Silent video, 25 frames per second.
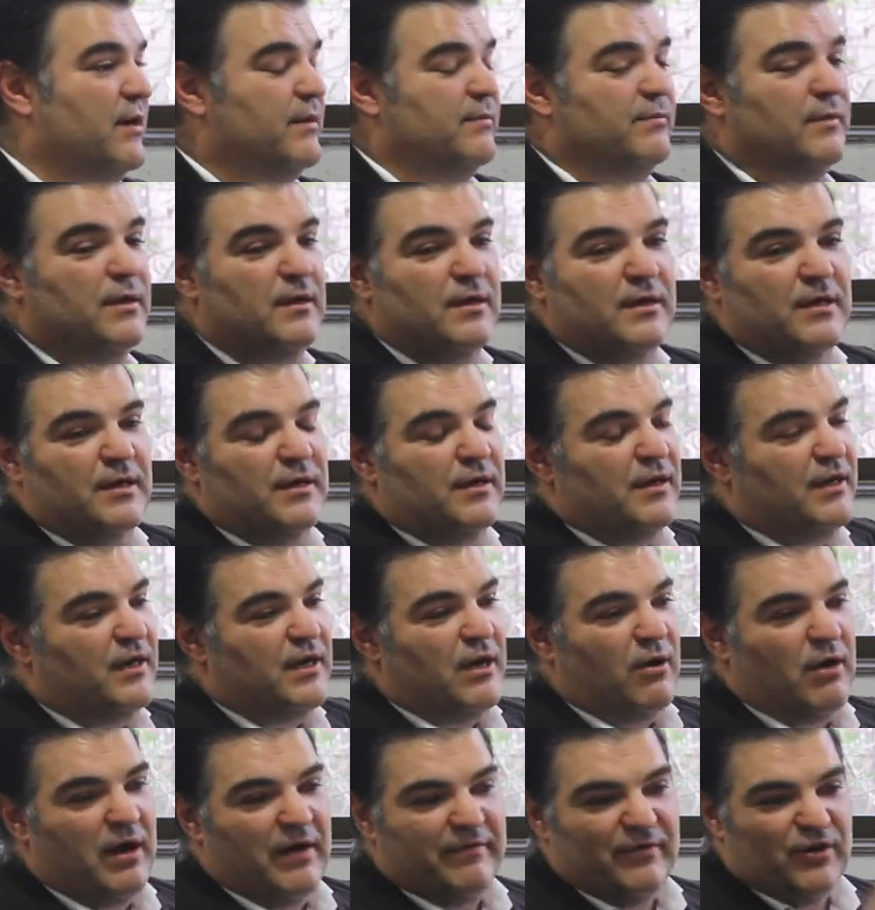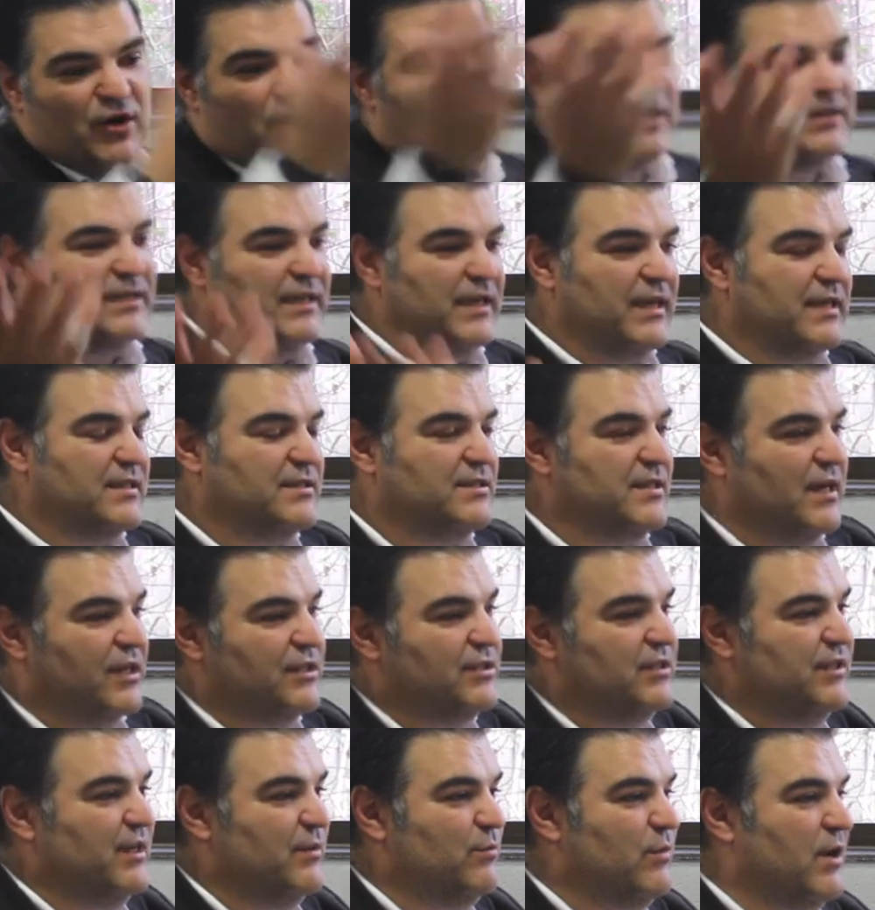I have an ideas
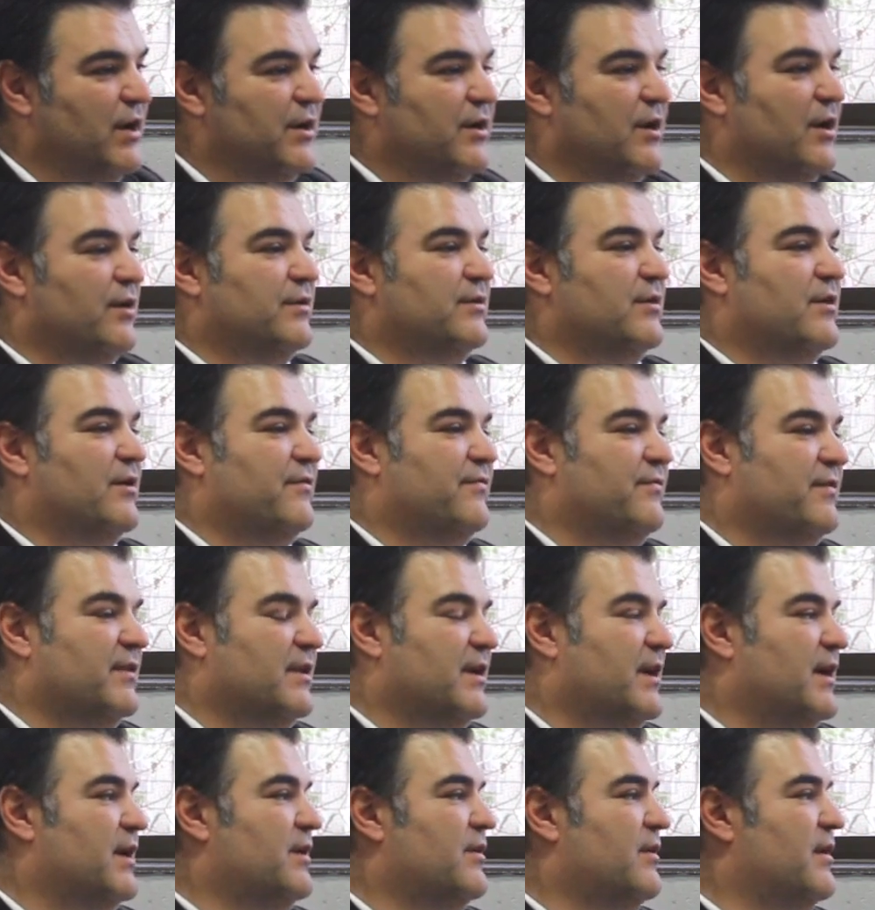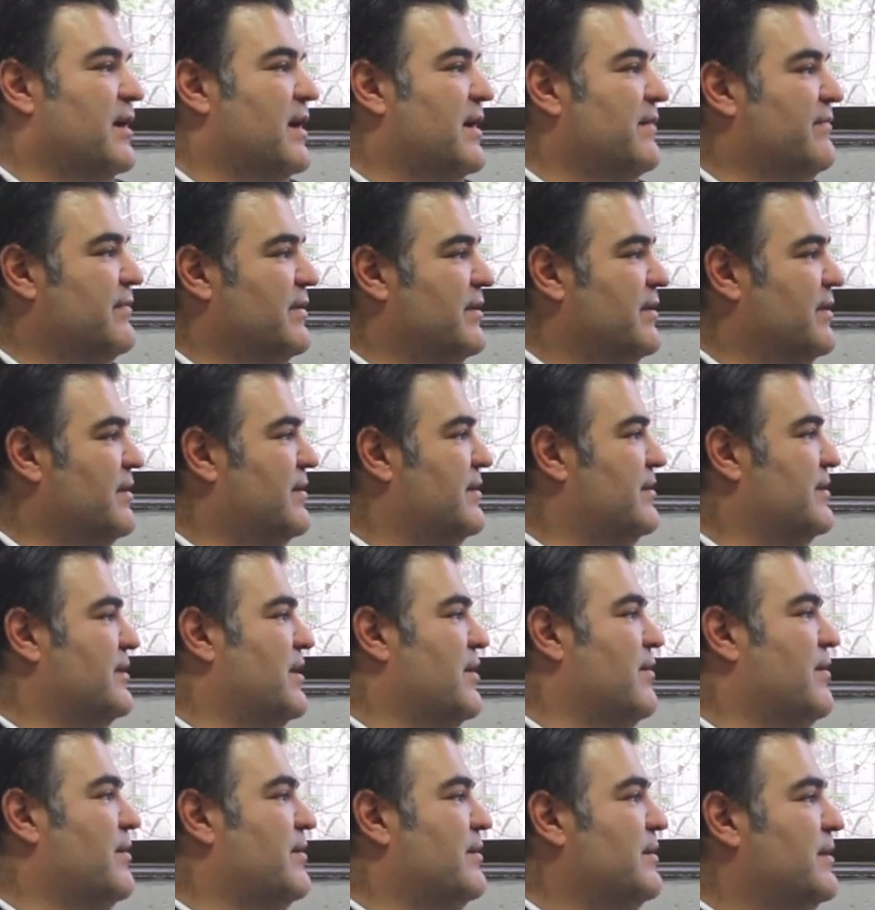section in OneNote that I fill in. I have
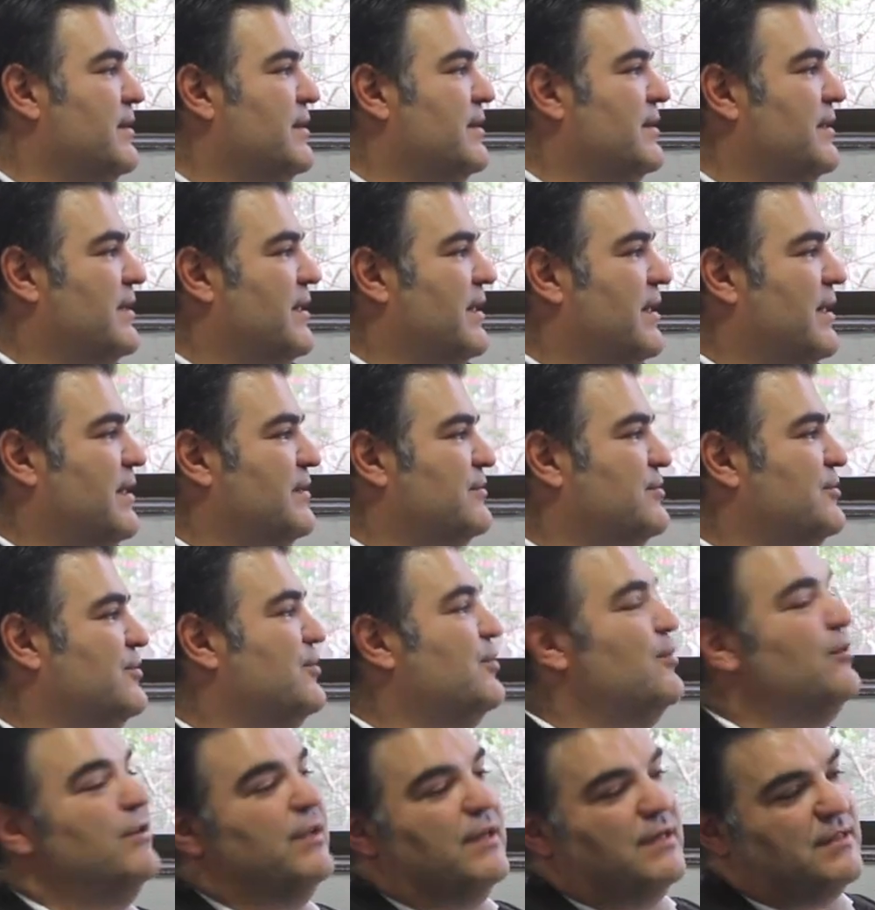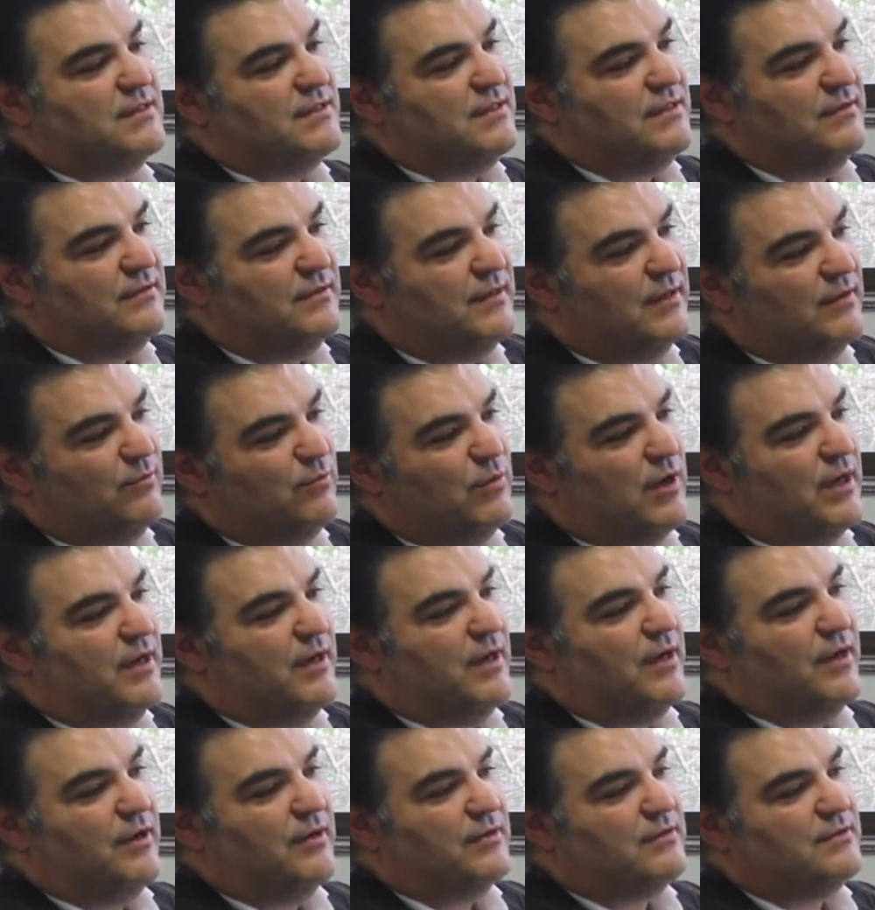a to-do list in
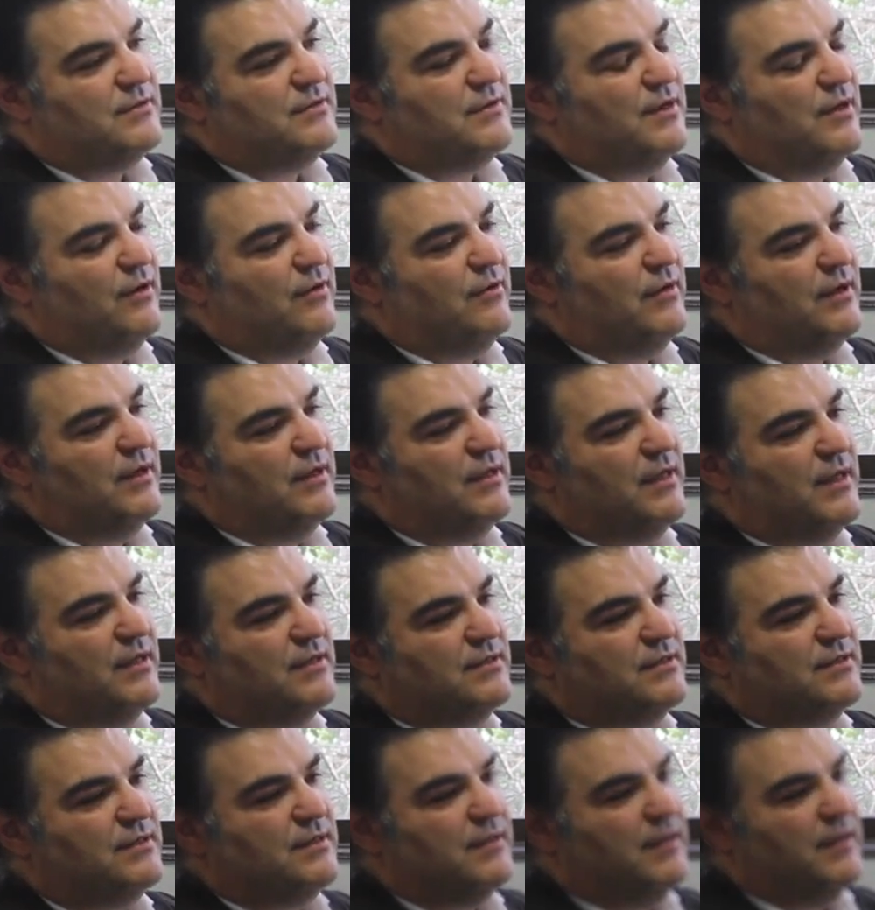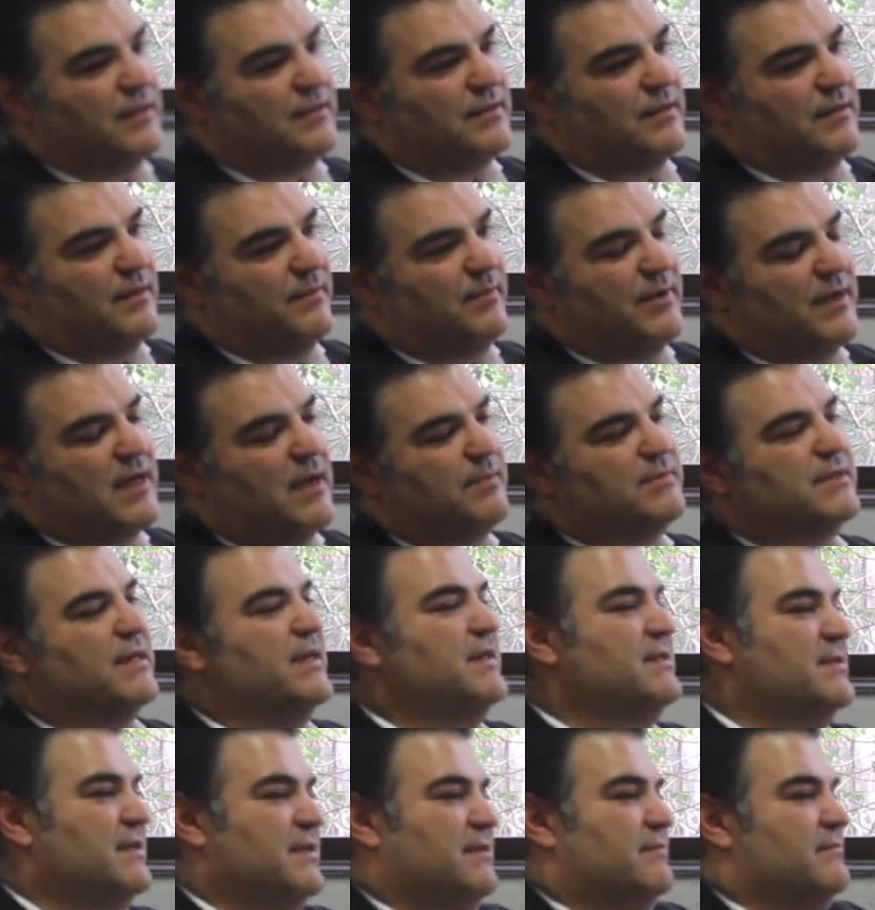OneNote. So it
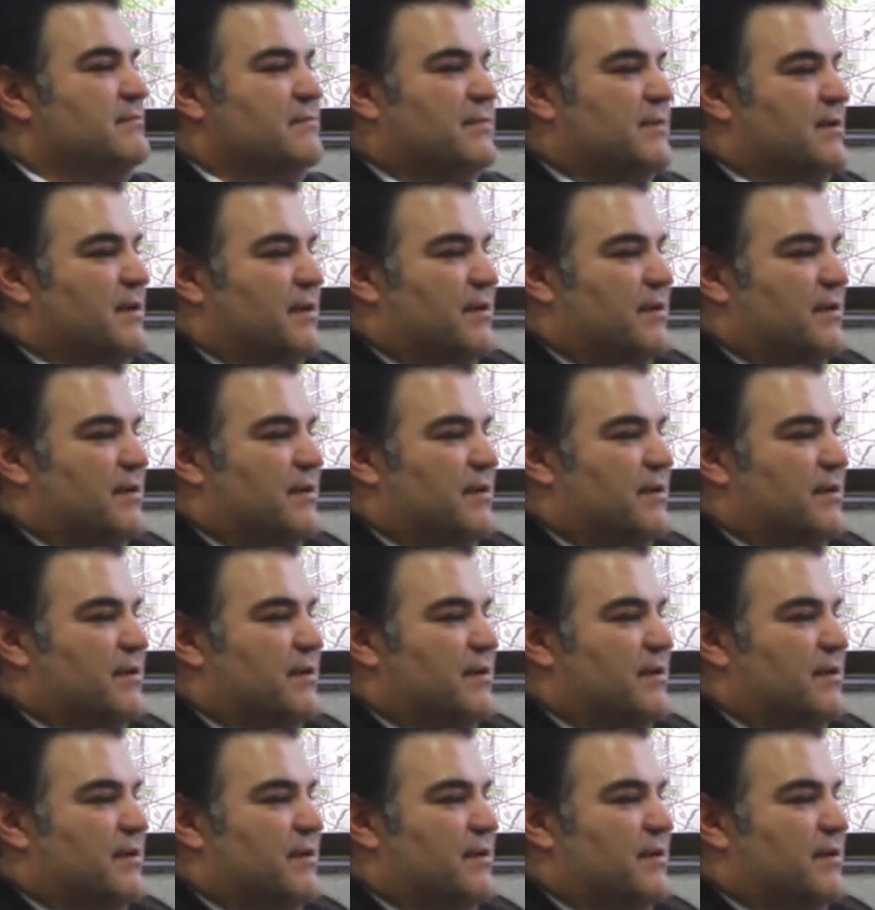becomes easy.